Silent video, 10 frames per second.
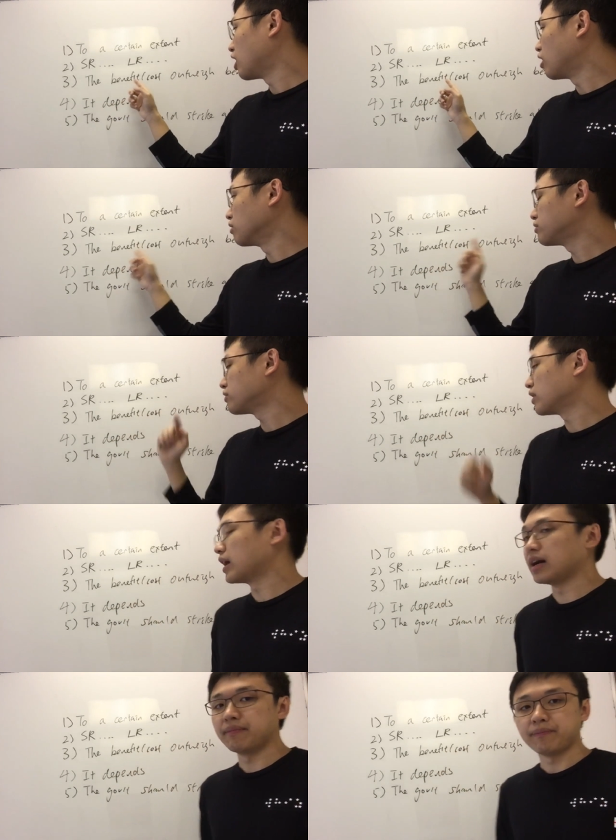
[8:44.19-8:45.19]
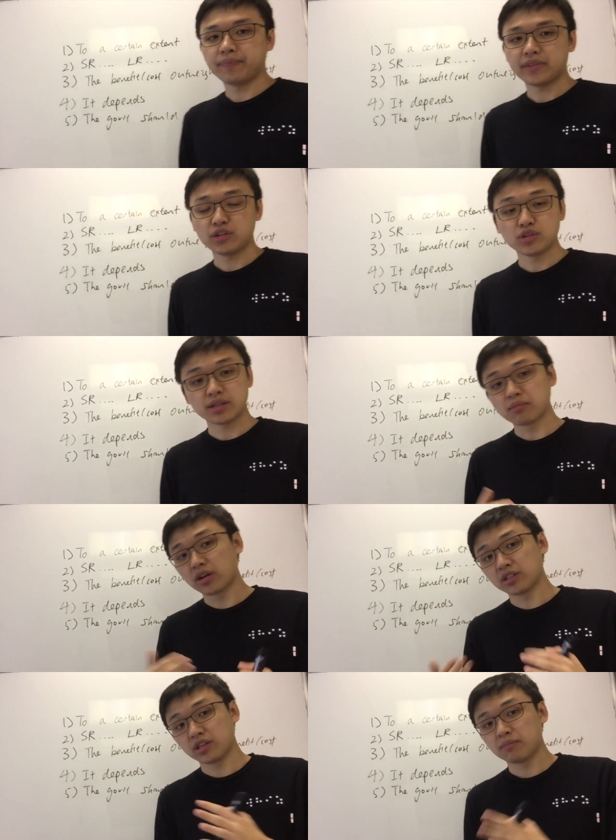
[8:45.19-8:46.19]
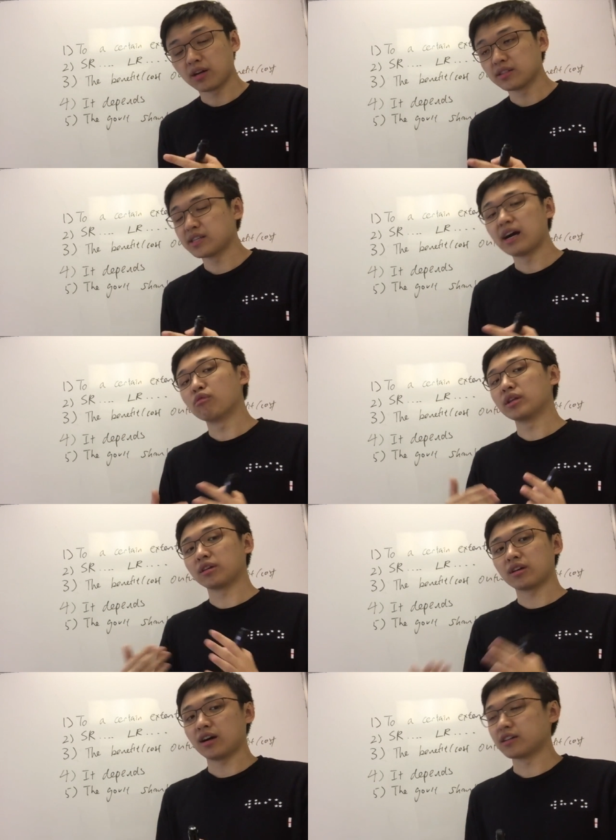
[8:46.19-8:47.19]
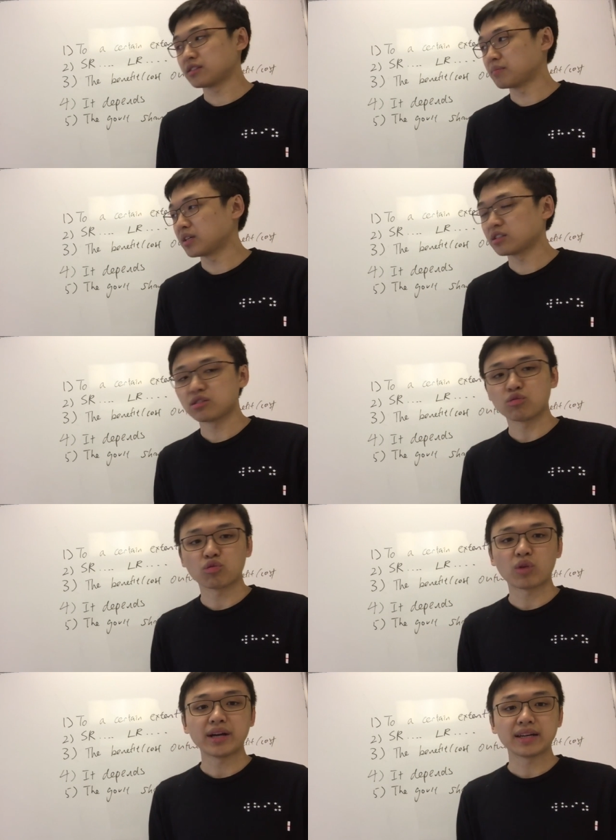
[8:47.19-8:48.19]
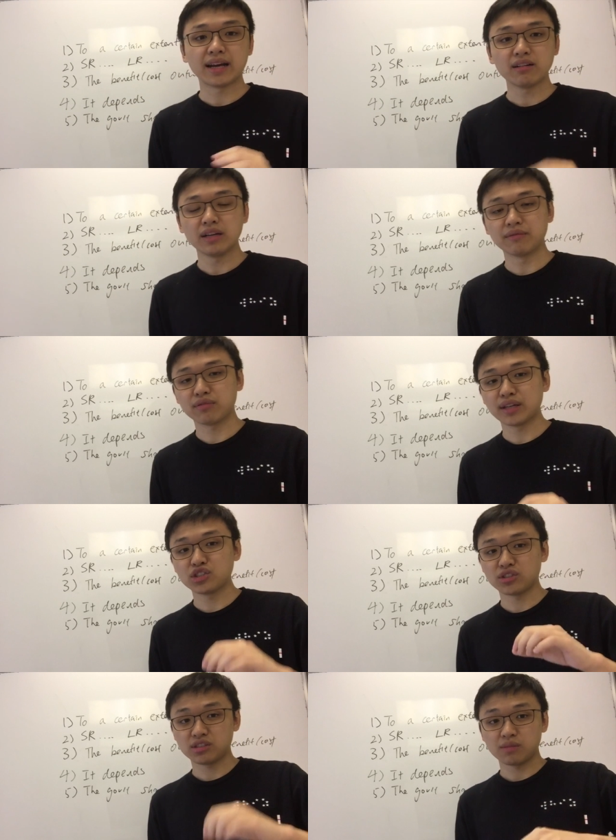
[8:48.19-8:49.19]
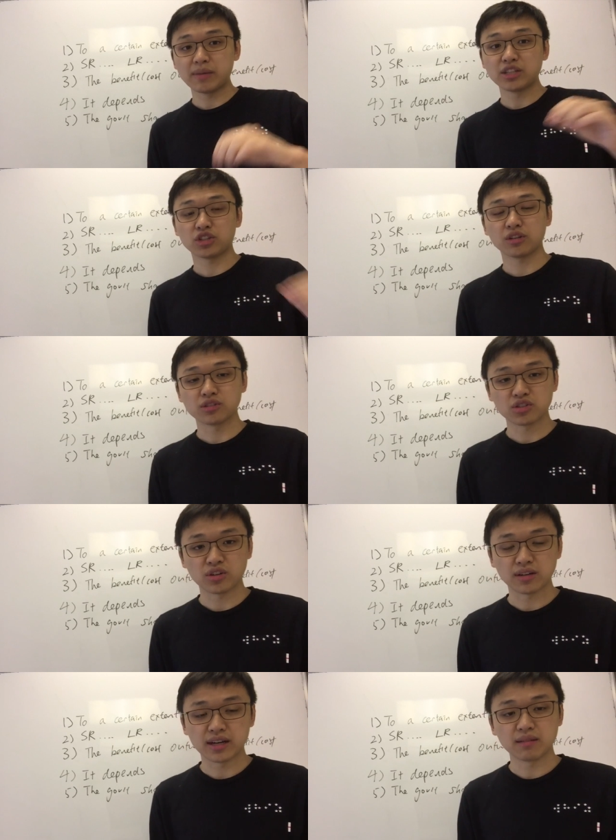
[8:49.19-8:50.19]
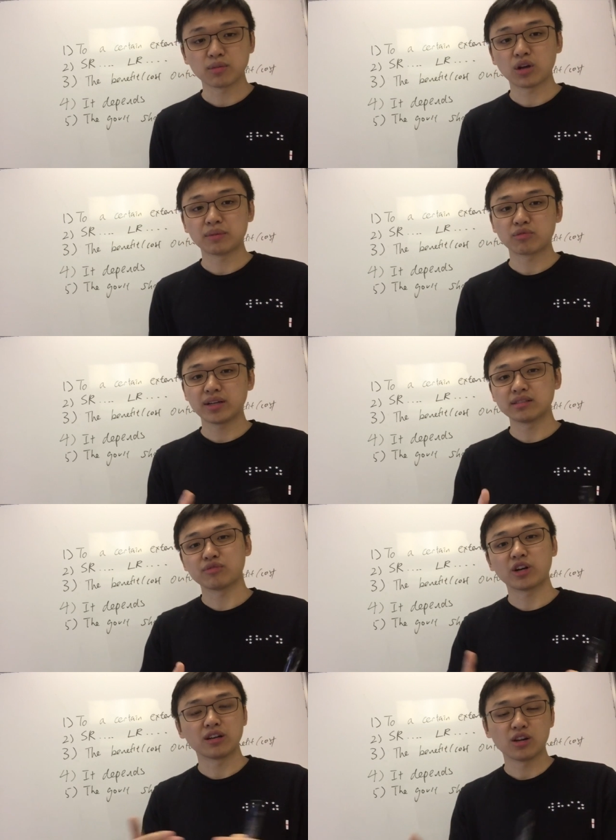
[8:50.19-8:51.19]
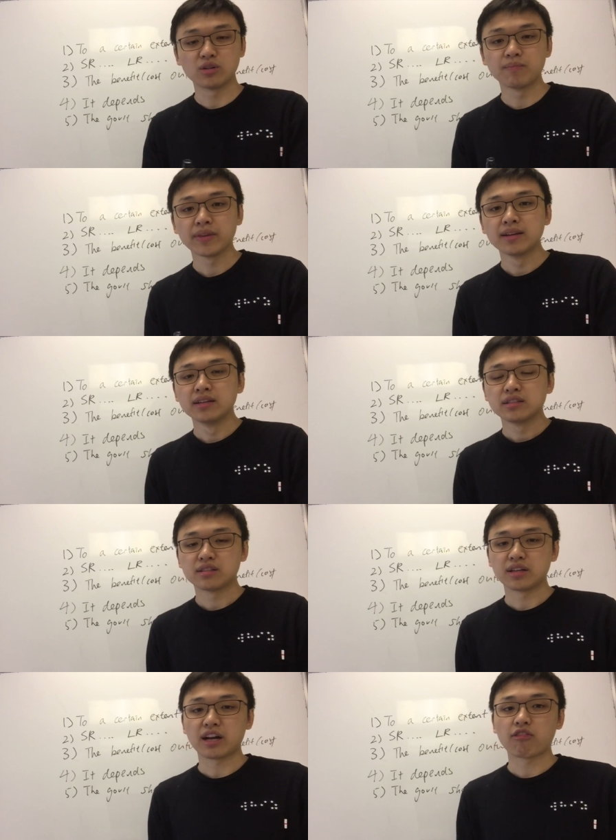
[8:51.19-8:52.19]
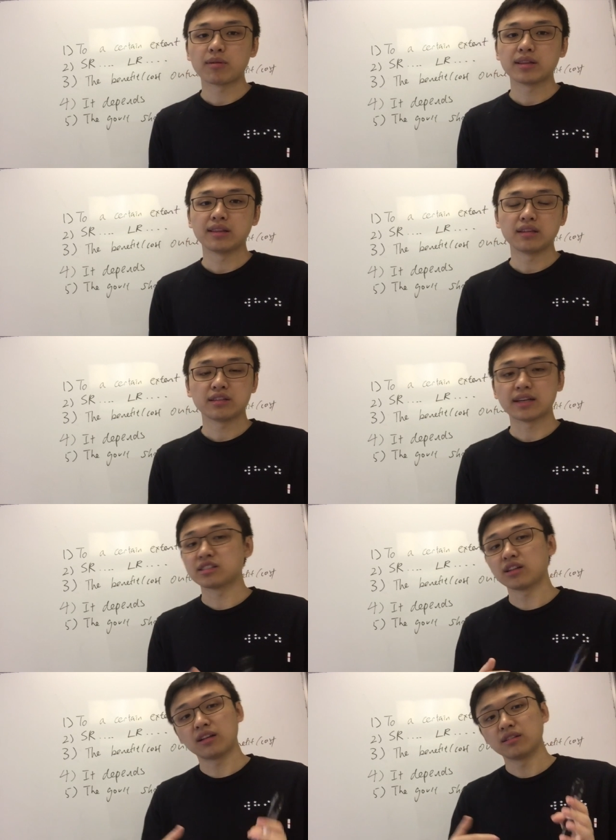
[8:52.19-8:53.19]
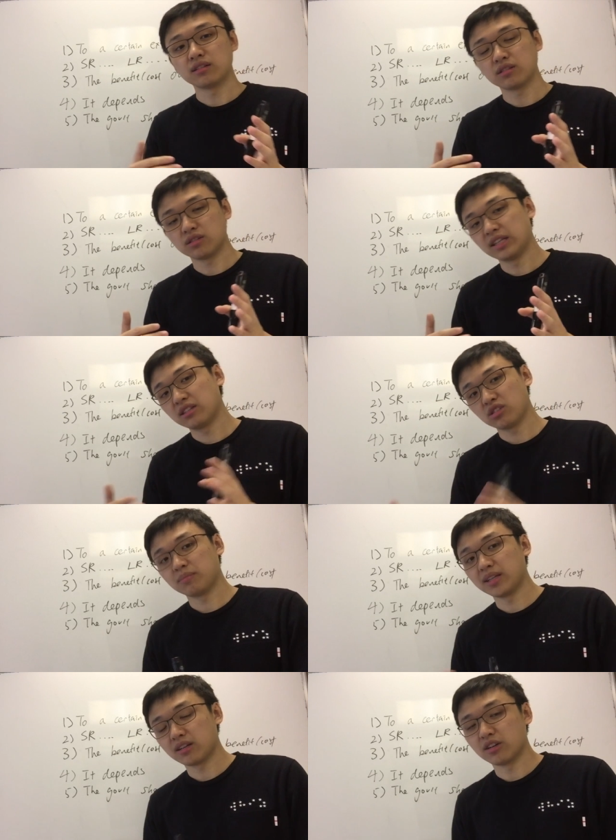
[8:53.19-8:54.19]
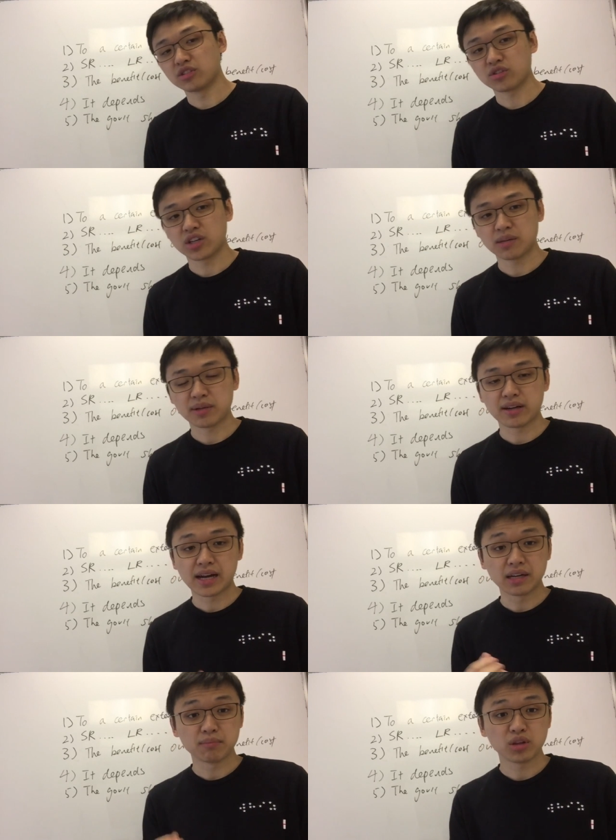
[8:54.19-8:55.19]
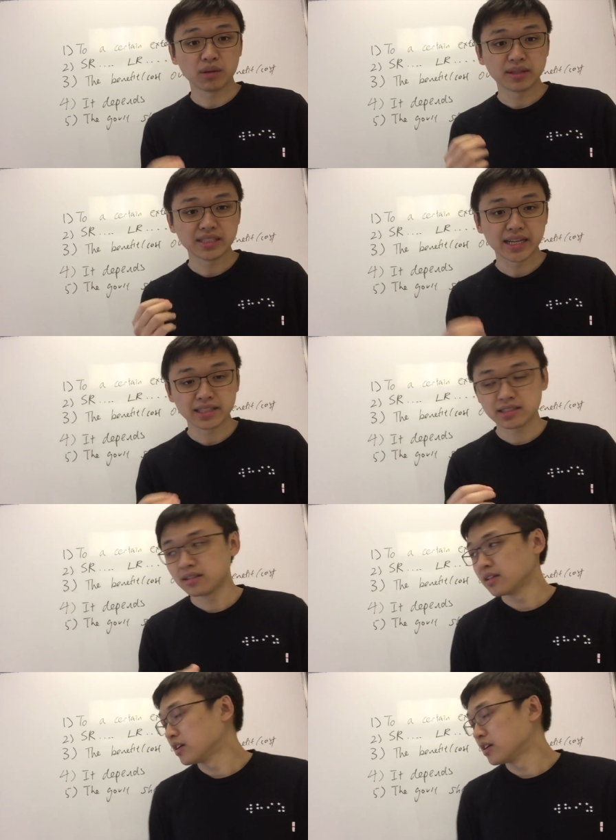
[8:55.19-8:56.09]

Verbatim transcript: of um, using monetary policy outweigh the cost because right now inflation is the major concern. Unemployment rate is very low. So the government does not need to be concerned about unemployment yet